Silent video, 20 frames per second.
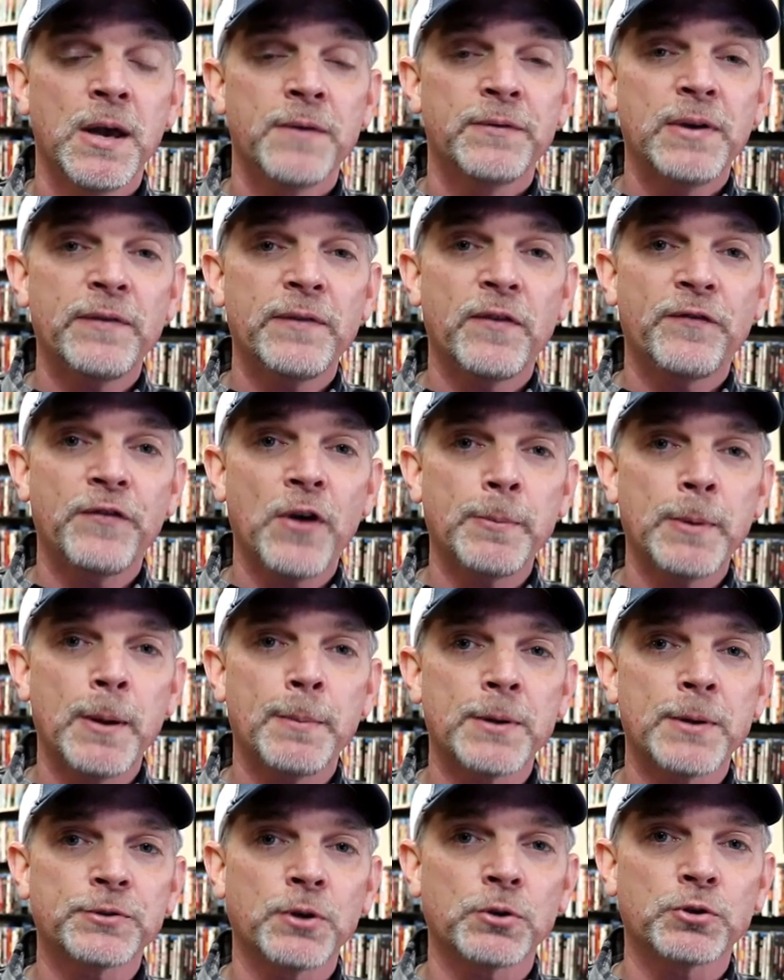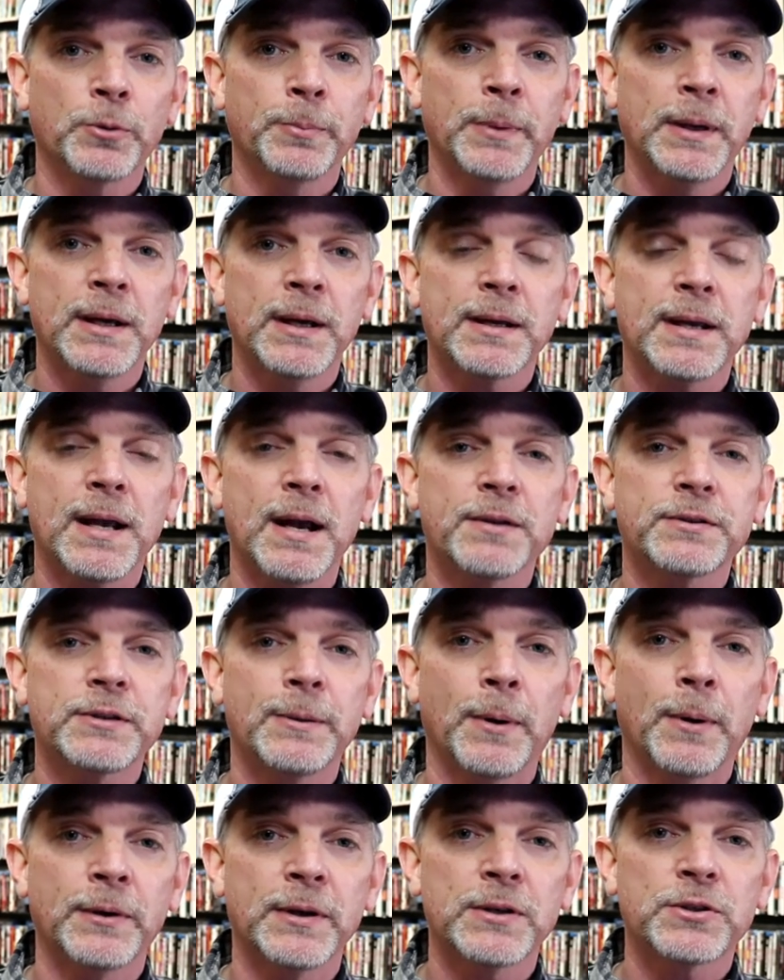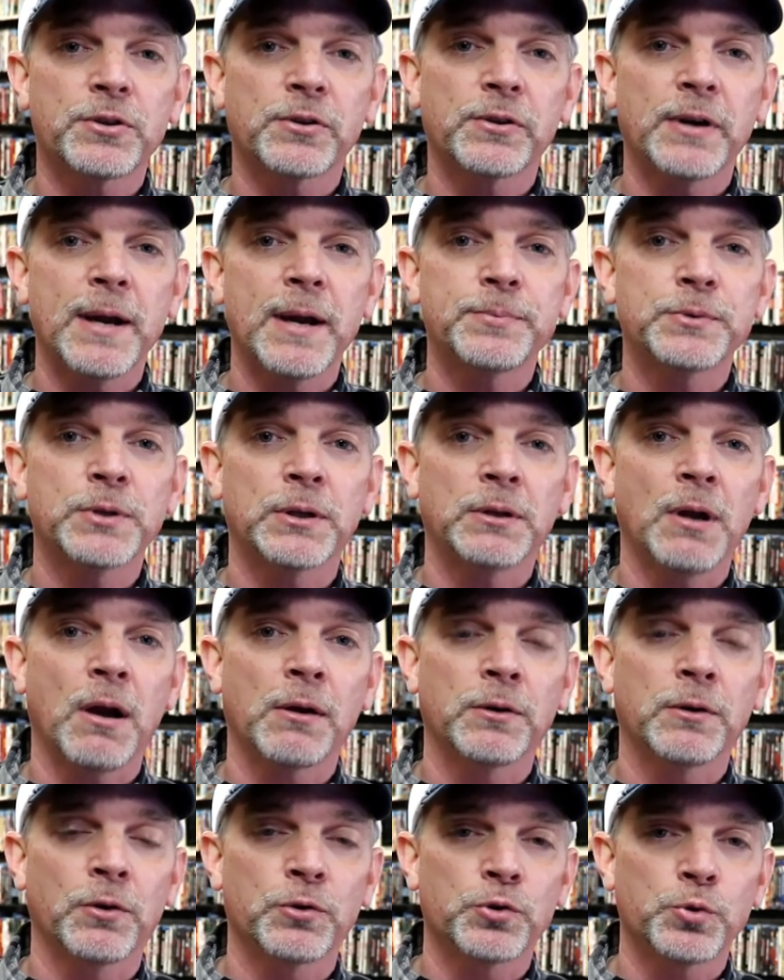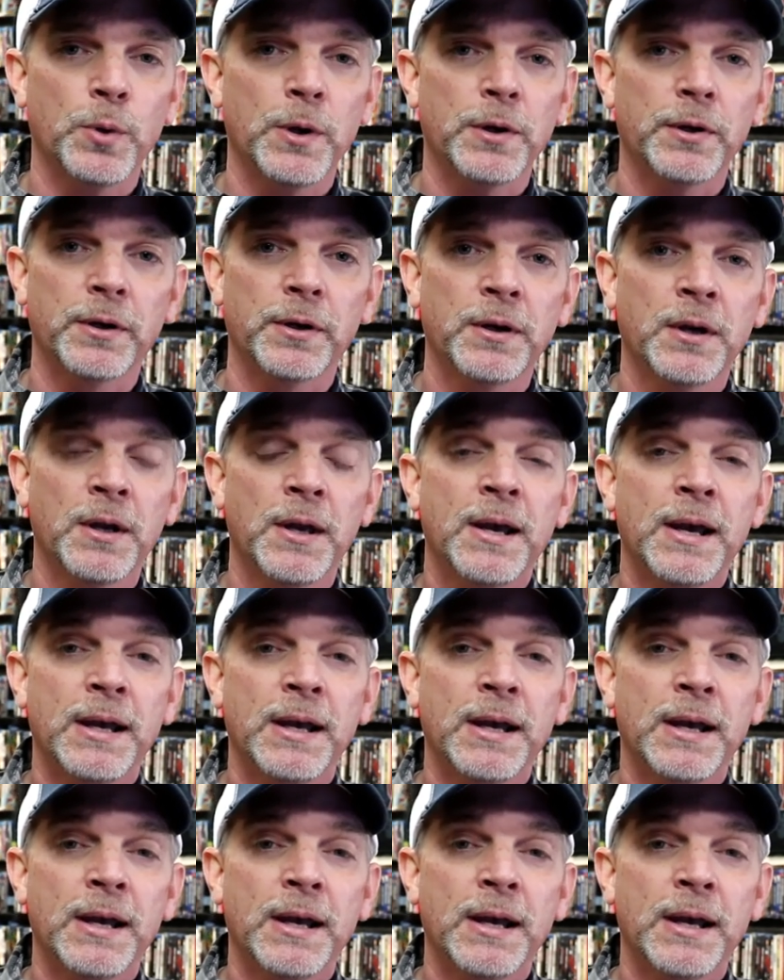If you haven't found me on my social media accounts, I'm on Instagram, TikTok, and on Twitter.